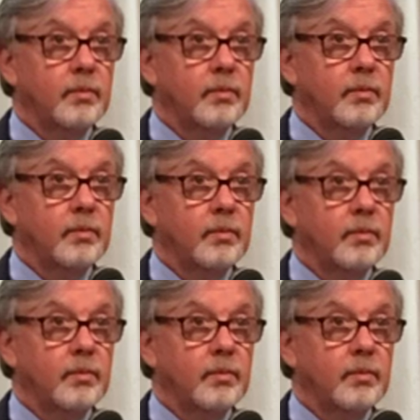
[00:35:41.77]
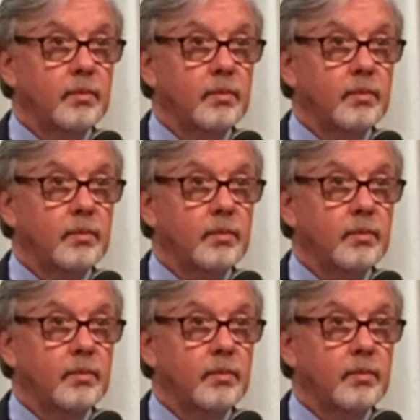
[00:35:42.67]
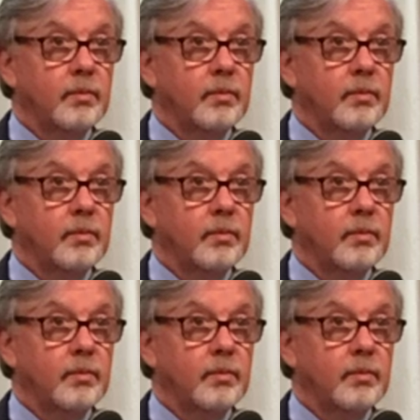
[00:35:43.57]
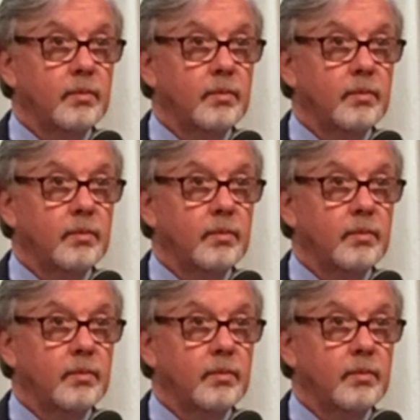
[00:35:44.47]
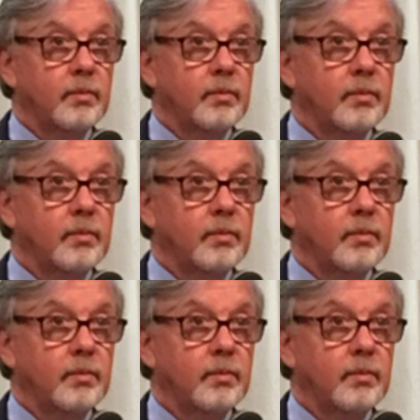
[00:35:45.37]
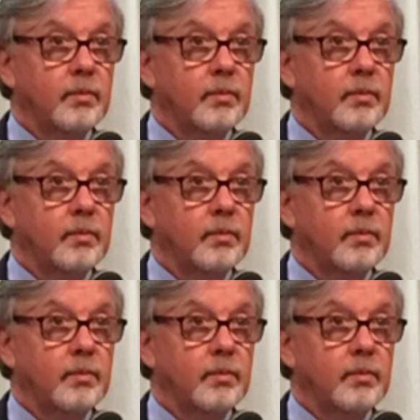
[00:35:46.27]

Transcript: The face doesn't move, so there is nothing to read.